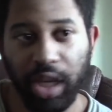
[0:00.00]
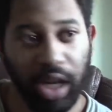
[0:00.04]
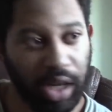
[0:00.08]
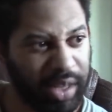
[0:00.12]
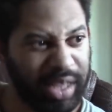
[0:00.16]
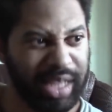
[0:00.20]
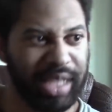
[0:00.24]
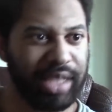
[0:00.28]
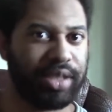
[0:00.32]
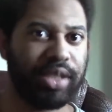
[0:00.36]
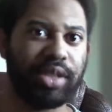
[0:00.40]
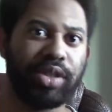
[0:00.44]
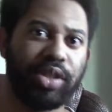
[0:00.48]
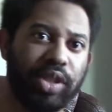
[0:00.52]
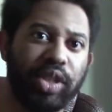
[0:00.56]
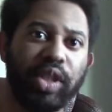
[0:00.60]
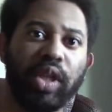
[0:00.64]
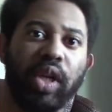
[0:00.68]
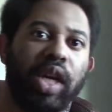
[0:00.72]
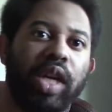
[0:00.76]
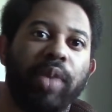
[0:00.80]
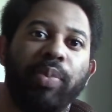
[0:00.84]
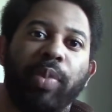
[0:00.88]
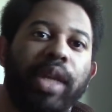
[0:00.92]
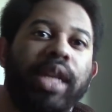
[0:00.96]
or at least it
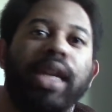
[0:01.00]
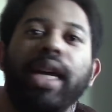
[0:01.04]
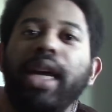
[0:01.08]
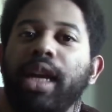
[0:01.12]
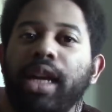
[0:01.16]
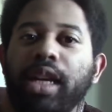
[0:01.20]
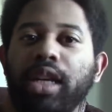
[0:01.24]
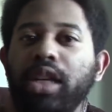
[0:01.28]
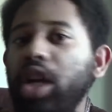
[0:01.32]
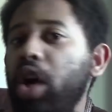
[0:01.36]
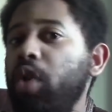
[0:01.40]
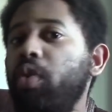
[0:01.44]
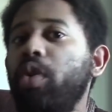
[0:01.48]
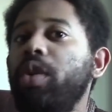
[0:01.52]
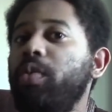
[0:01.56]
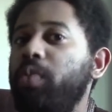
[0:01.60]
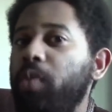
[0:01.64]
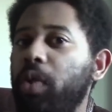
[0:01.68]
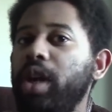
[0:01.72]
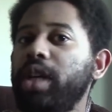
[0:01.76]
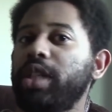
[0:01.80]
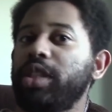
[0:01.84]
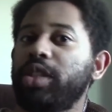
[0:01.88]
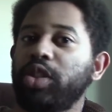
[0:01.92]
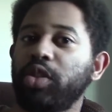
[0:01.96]
should, but no one
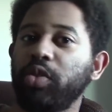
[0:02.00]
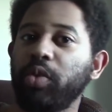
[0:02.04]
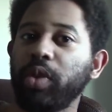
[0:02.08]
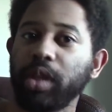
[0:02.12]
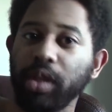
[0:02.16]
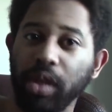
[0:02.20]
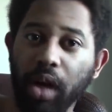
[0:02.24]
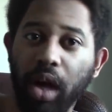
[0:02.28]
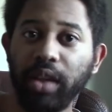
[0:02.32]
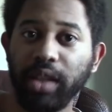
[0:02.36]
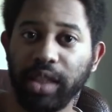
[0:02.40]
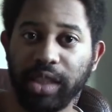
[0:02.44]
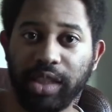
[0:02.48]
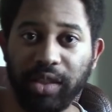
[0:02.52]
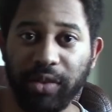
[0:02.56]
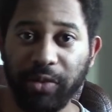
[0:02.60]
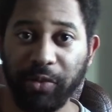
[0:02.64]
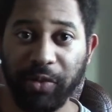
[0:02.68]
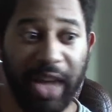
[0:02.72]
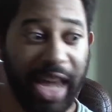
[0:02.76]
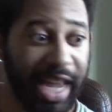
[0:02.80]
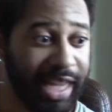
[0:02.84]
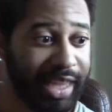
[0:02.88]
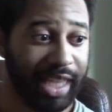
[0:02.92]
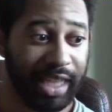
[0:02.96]
wants to acknowledge the
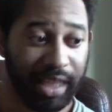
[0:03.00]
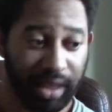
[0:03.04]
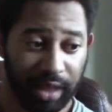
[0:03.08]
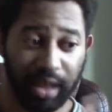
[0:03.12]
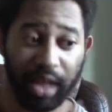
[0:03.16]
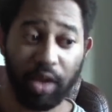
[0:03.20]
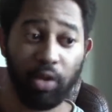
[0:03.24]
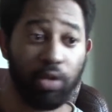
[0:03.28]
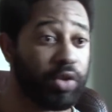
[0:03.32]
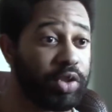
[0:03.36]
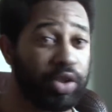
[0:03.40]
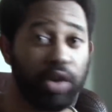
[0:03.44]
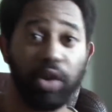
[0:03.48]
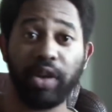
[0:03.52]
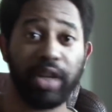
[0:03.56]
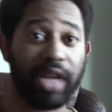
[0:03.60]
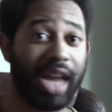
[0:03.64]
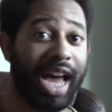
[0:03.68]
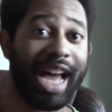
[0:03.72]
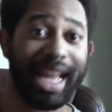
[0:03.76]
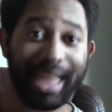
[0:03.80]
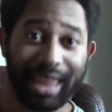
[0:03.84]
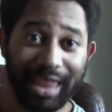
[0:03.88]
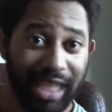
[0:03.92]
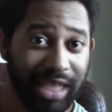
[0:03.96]
fact that those are
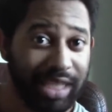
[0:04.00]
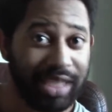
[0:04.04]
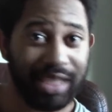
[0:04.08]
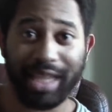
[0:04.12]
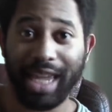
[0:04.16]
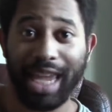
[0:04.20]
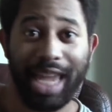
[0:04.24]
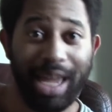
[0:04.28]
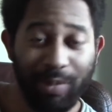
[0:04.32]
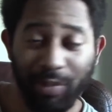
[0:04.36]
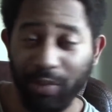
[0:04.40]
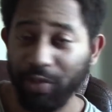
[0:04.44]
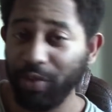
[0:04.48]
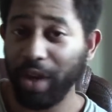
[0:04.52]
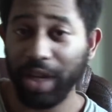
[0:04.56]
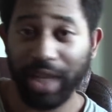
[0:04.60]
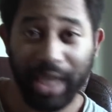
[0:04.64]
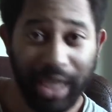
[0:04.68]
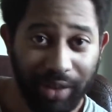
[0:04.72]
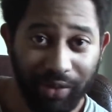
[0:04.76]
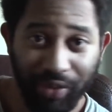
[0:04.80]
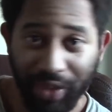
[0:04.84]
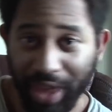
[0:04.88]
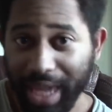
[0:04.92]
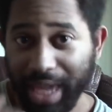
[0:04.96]
not the same
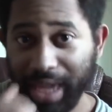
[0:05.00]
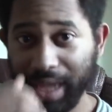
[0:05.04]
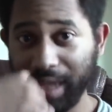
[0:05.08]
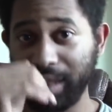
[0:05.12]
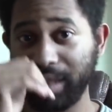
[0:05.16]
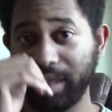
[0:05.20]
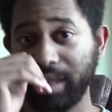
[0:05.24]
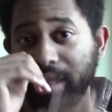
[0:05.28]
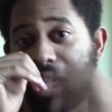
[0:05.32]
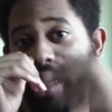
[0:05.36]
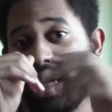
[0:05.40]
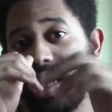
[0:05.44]
fucking things.